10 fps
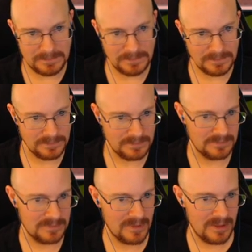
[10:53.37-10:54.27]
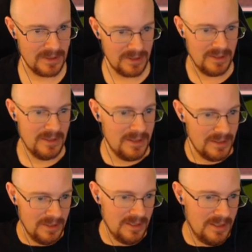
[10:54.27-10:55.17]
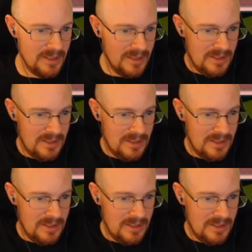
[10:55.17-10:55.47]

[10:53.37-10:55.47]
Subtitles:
Nothing is said.